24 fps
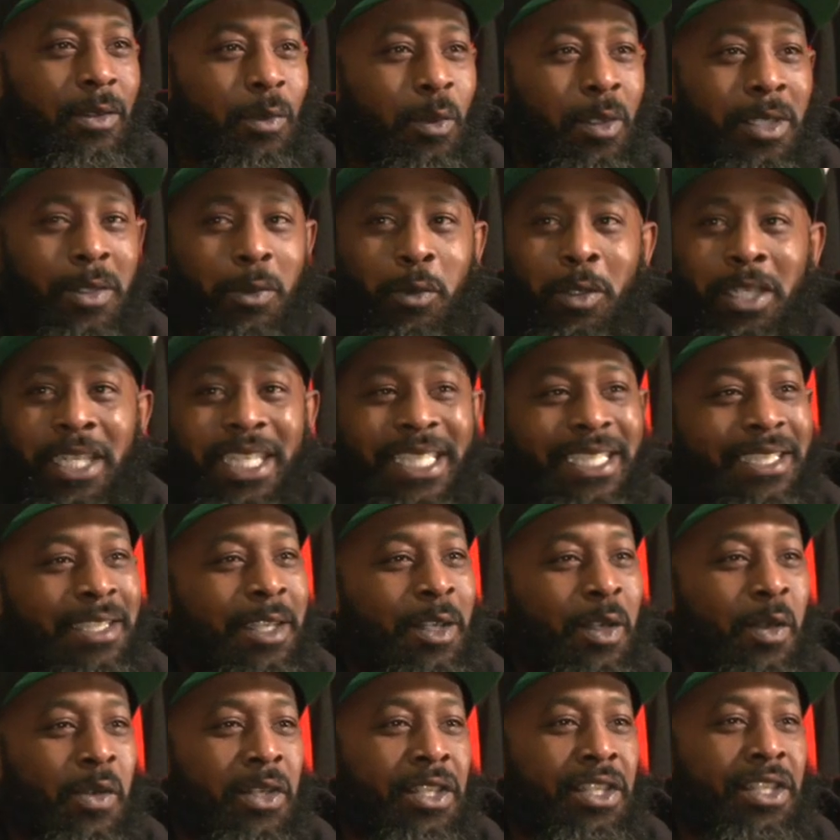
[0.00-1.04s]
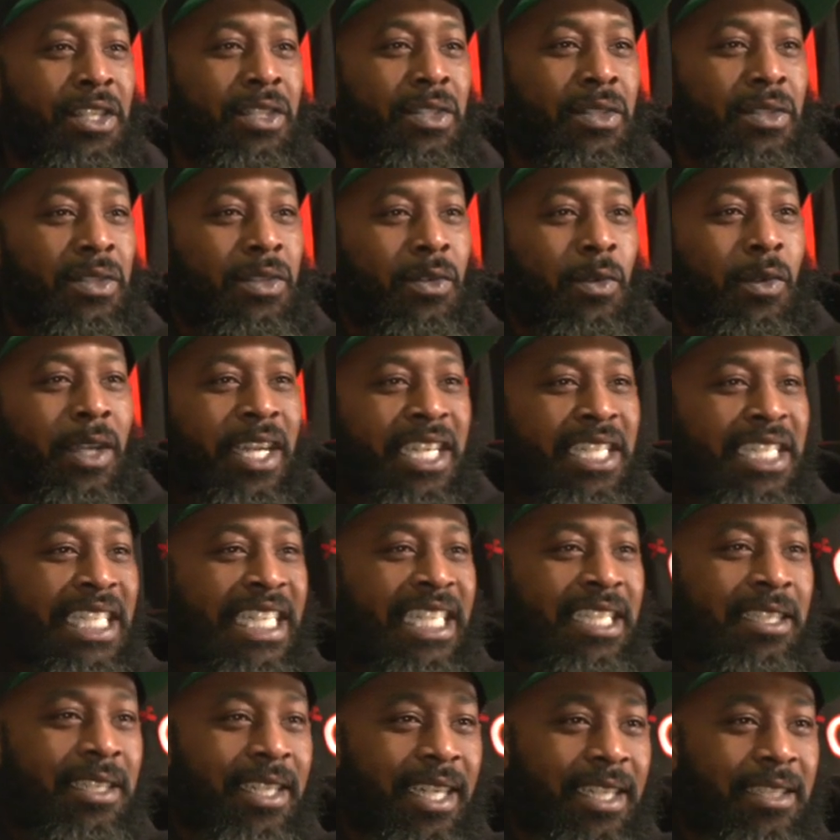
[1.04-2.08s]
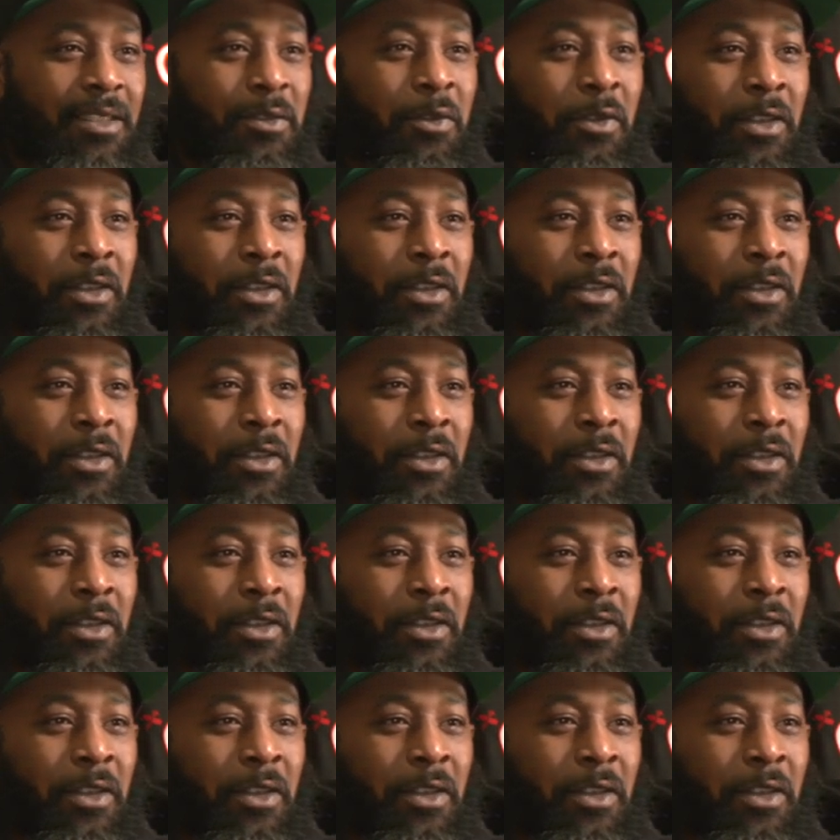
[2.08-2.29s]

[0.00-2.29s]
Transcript: What what is going on right now, Dr.